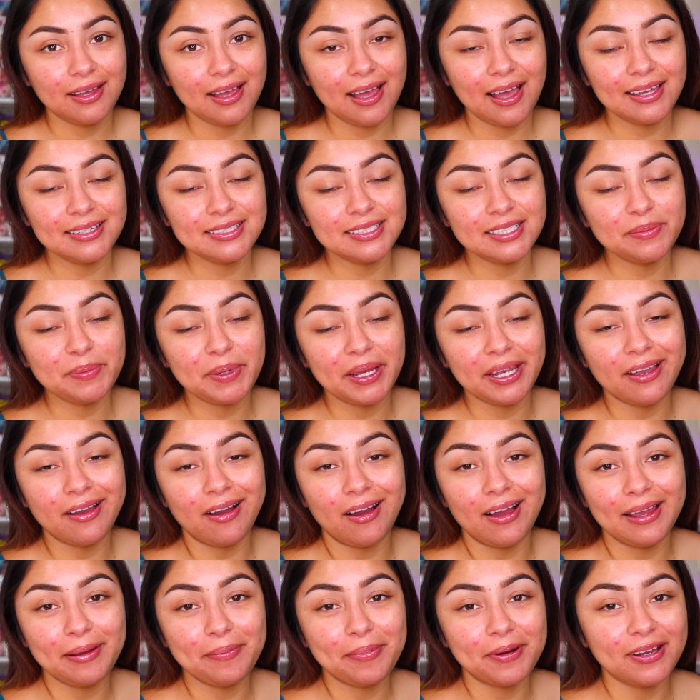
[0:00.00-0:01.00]
I did my
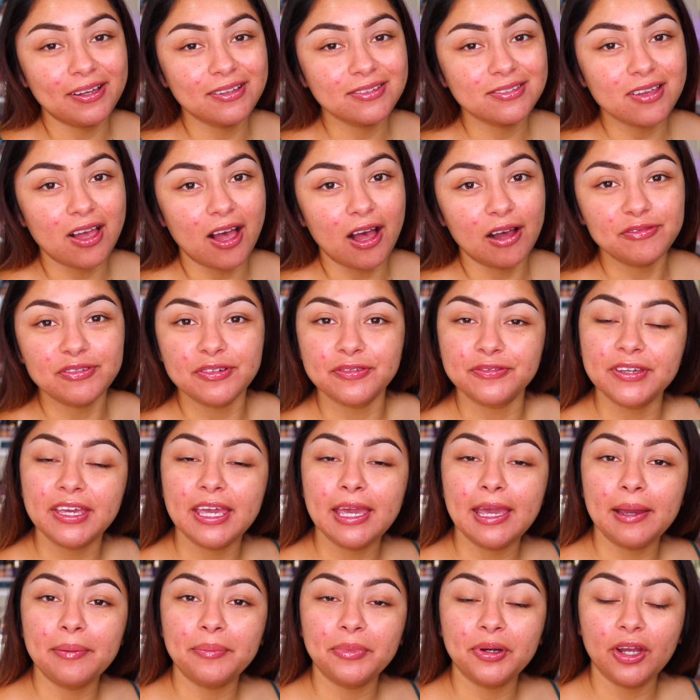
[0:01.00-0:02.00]
eyebrows off of
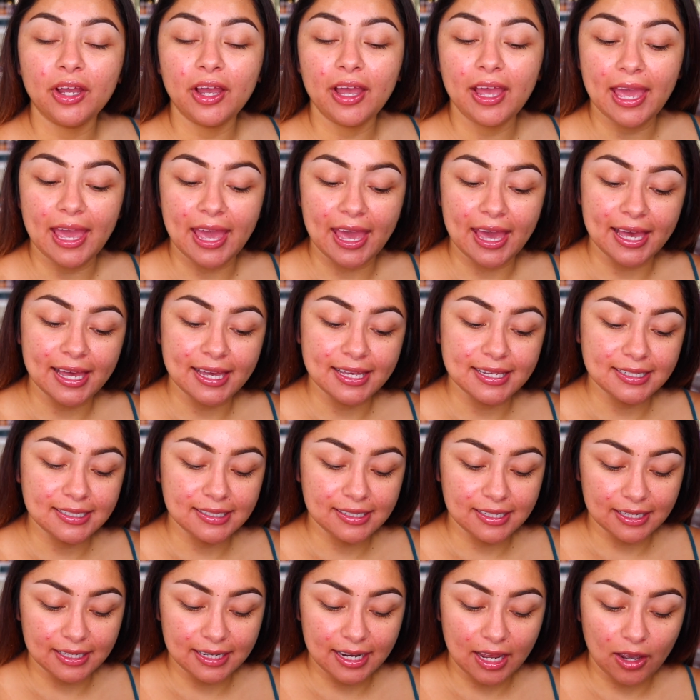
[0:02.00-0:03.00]
camera
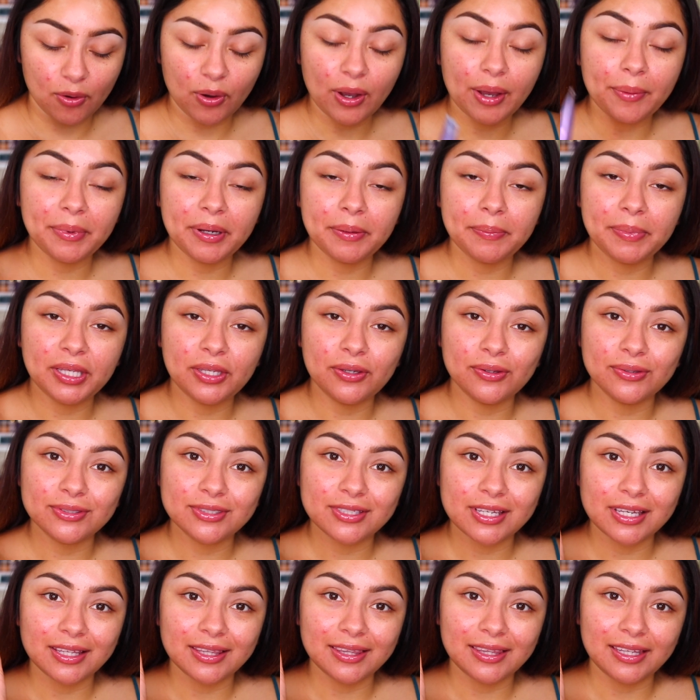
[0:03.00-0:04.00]
and now I'm going to be
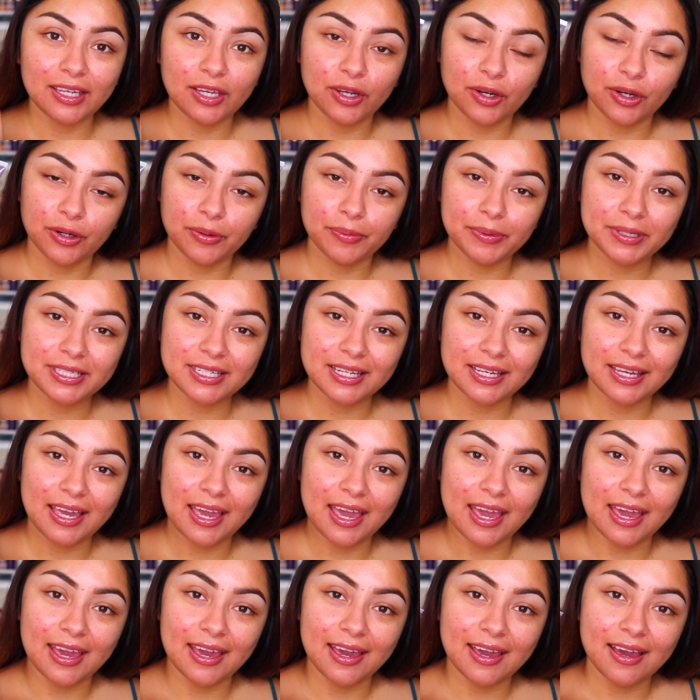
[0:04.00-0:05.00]
using the Urban
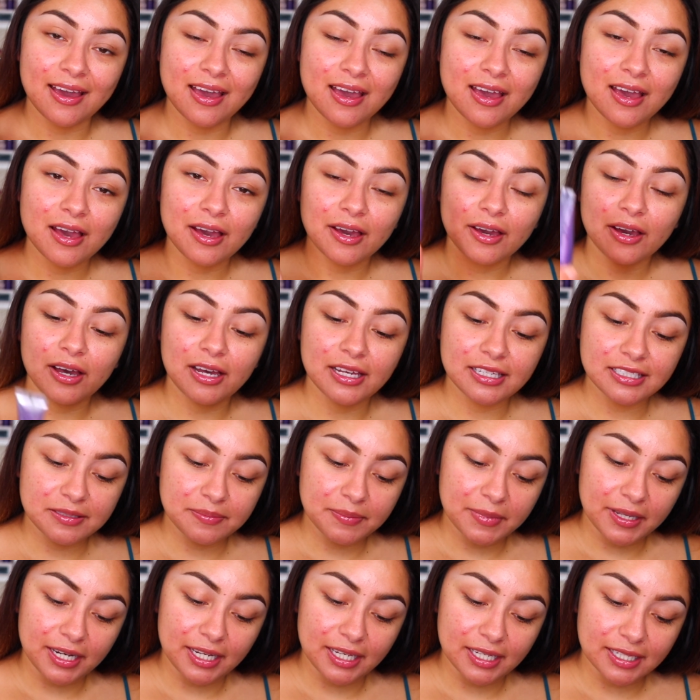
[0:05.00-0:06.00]
Decay
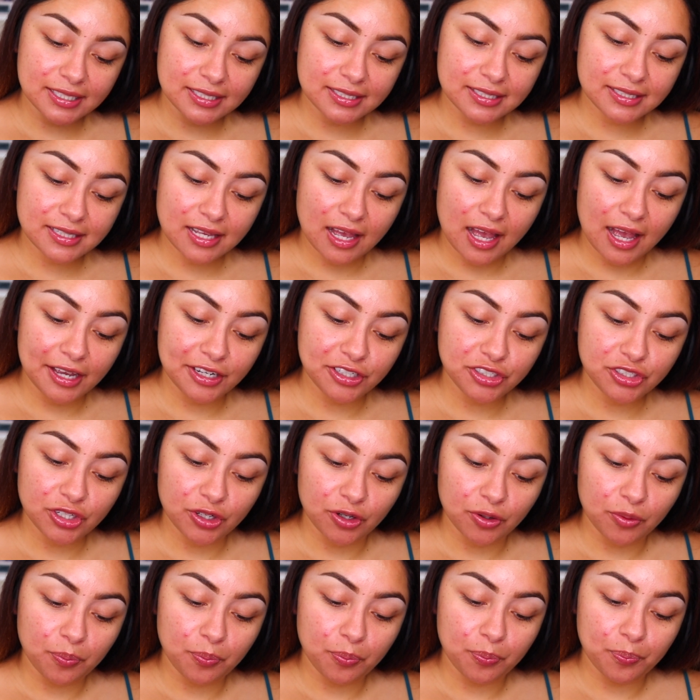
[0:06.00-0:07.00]
Cosmetics
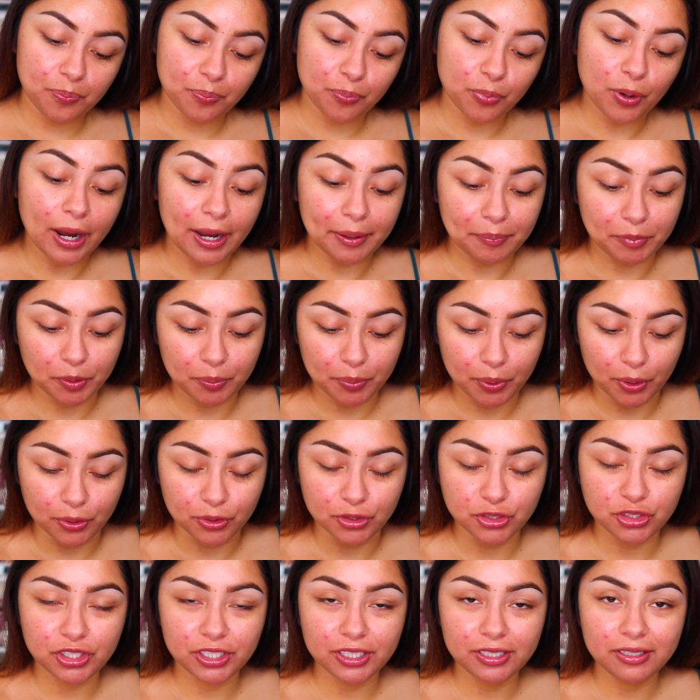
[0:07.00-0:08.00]
eyeshadow primer
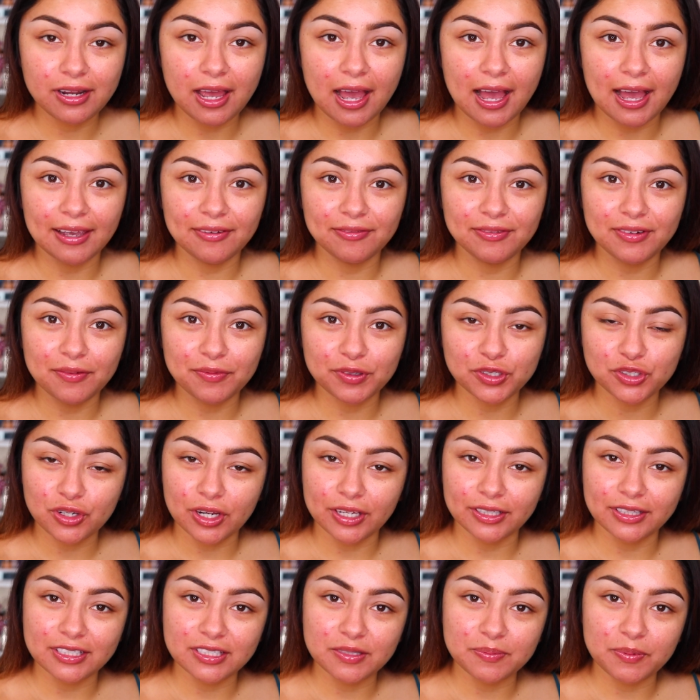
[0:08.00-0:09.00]
potion. I've never
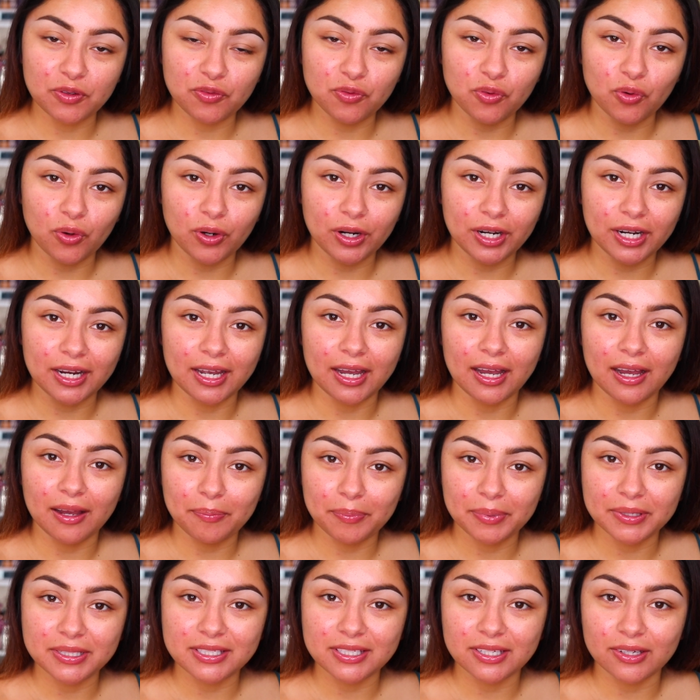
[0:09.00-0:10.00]
tried this before
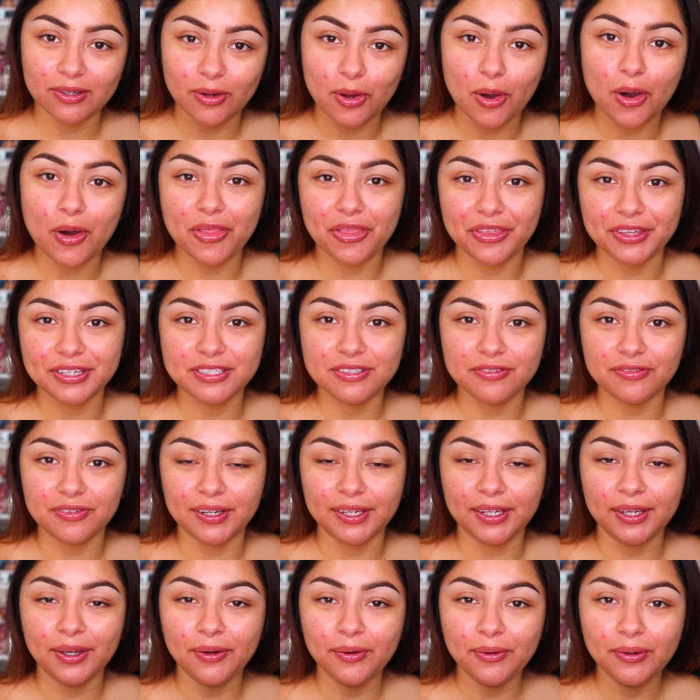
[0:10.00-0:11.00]
up until this
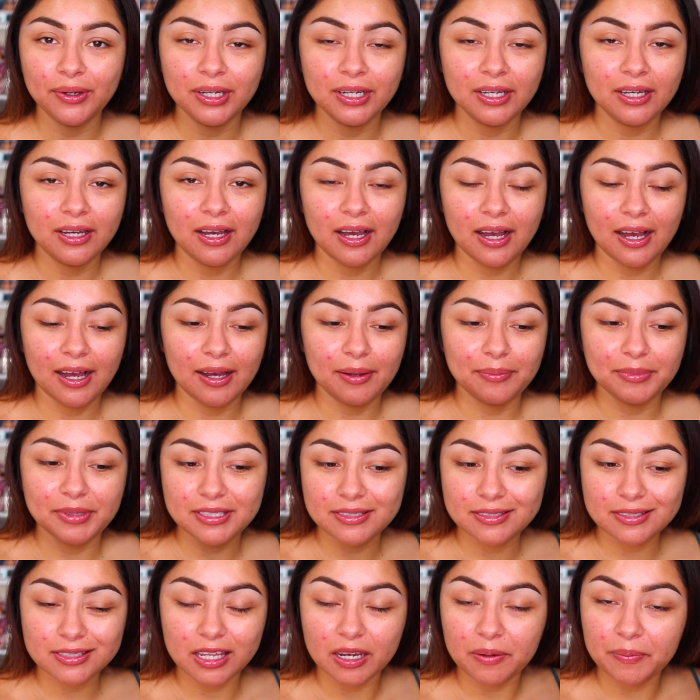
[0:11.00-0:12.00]
video. Um,
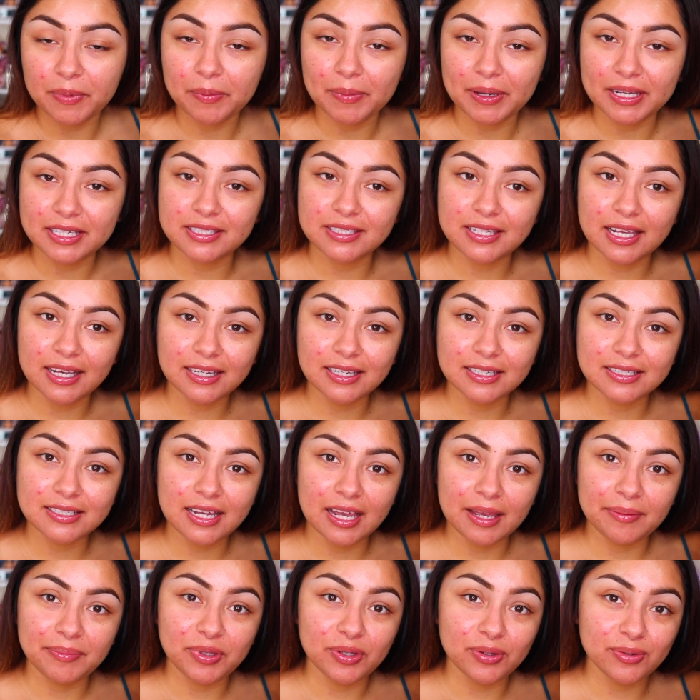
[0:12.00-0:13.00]
this is going to be my second
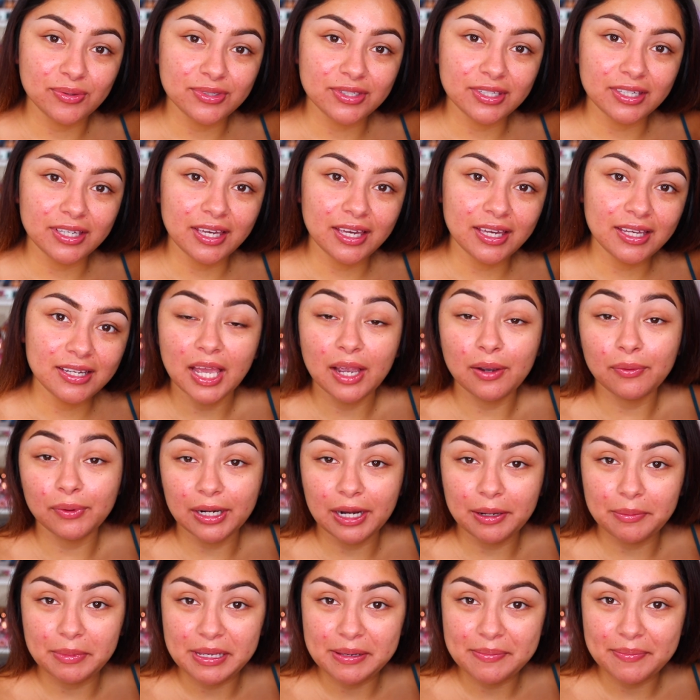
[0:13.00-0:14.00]
time using it. And what
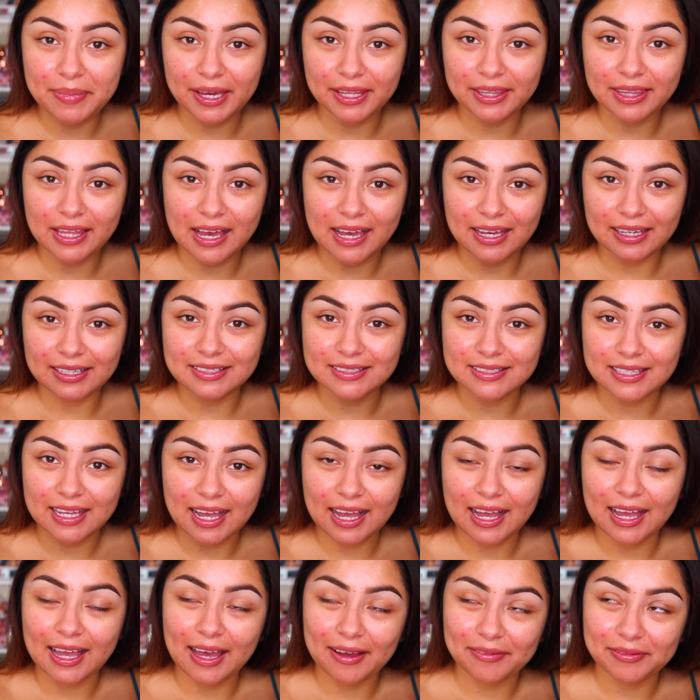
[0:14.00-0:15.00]
I mean by that is
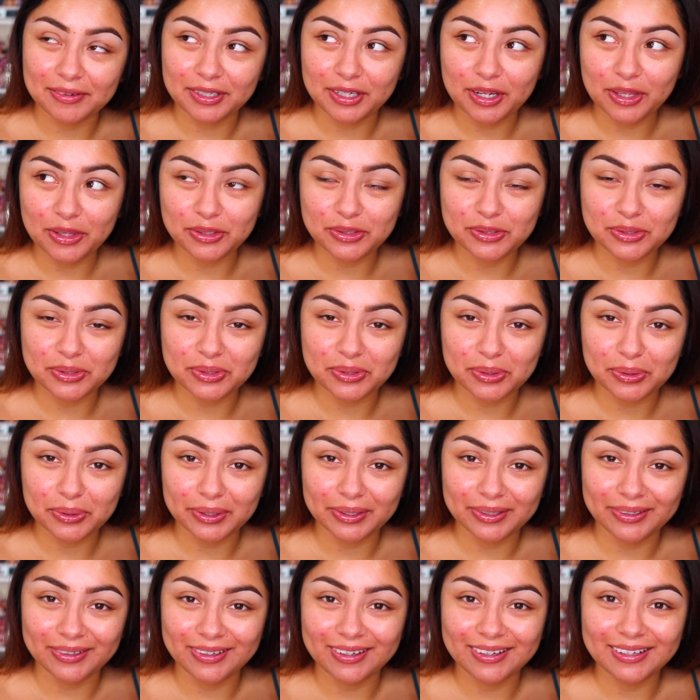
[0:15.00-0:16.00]
that I have another
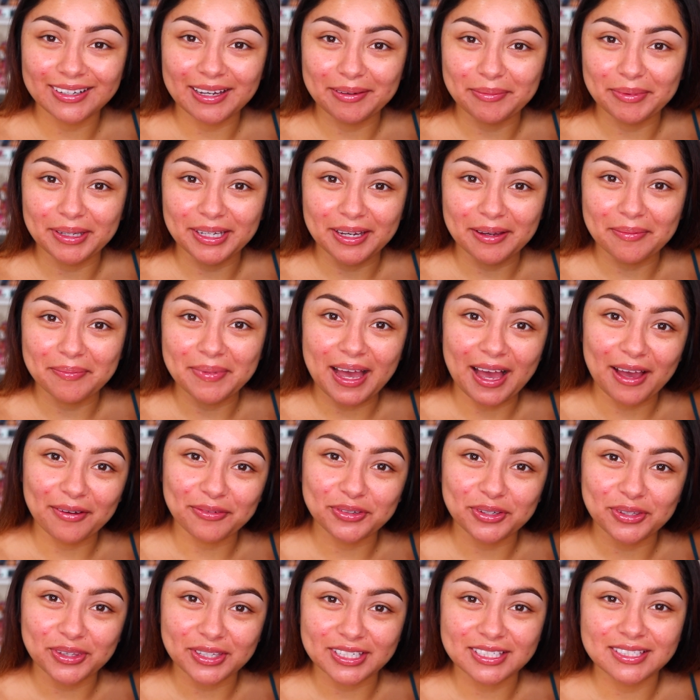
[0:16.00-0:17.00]
tutorial coming up
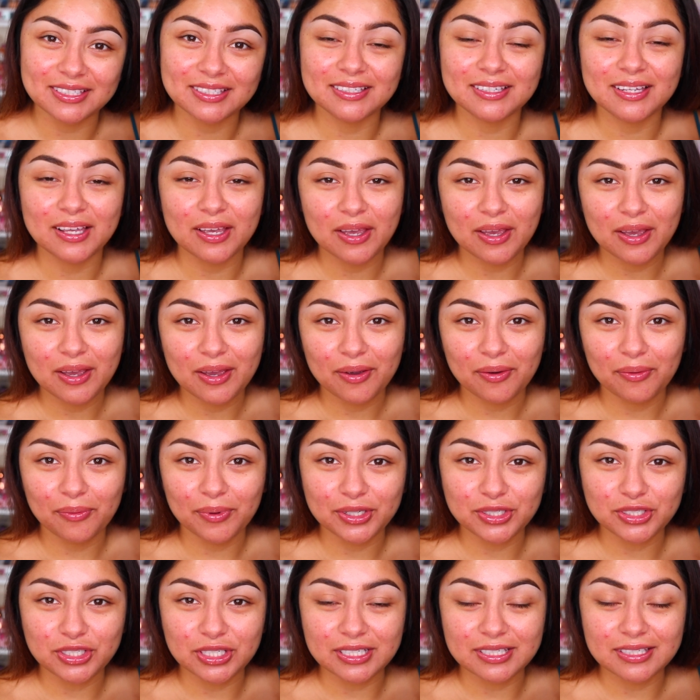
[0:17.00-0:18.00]
after this,
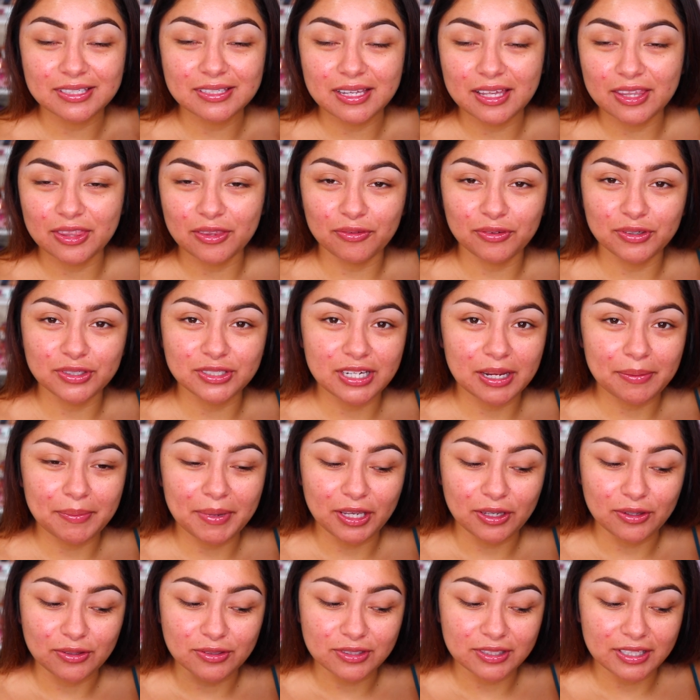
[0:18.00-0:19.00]
which is the first time I
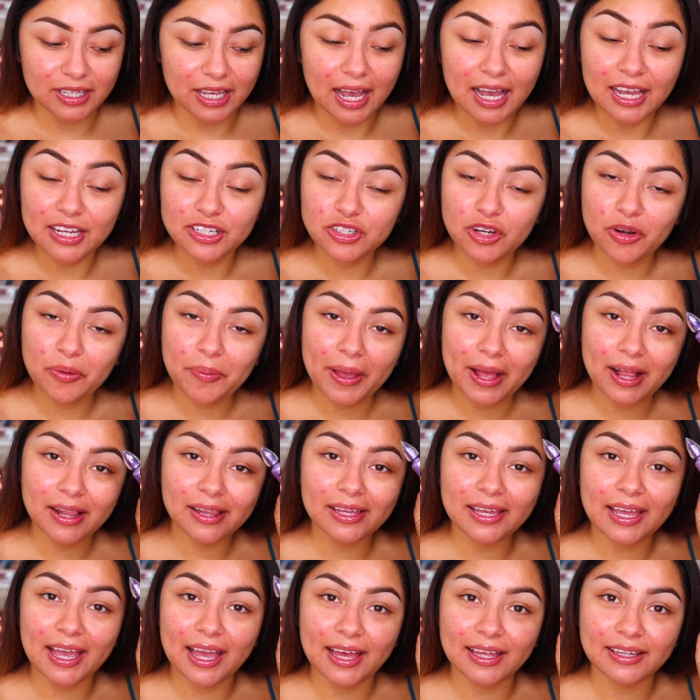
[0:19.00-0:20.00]
use the eyeshadow
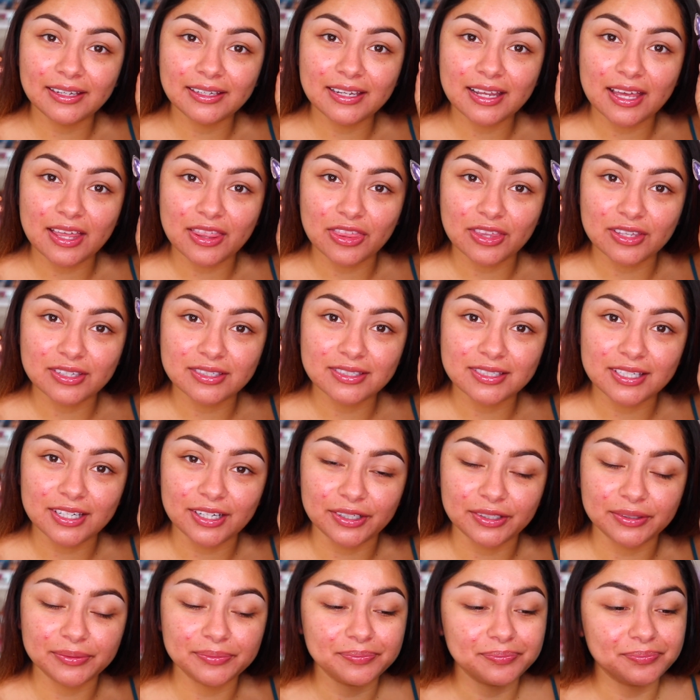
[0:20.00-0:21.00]
palette and this
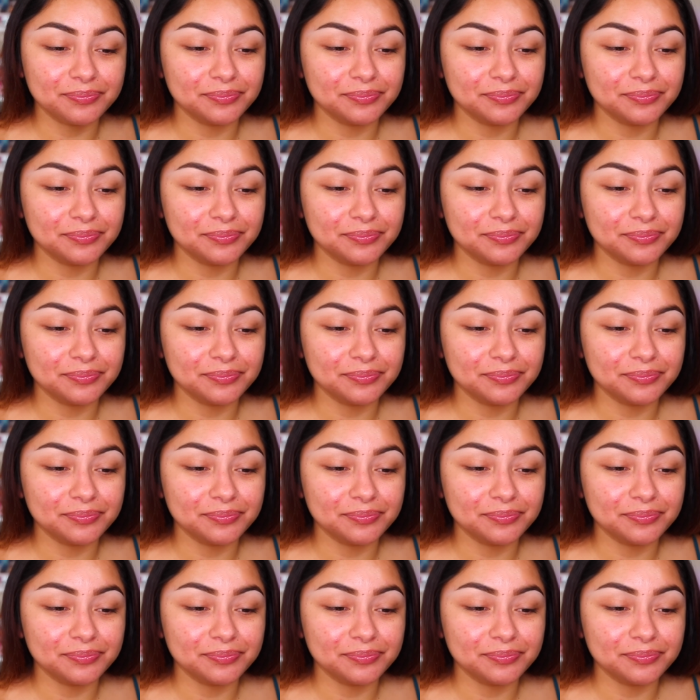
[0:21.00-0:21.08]
here.